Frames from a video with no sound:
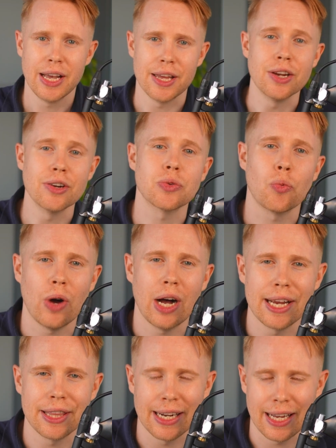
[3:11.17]
And here's
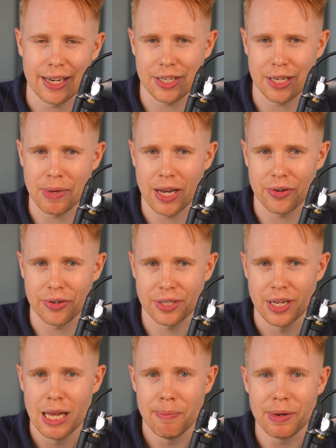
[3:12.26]
why that actually matters.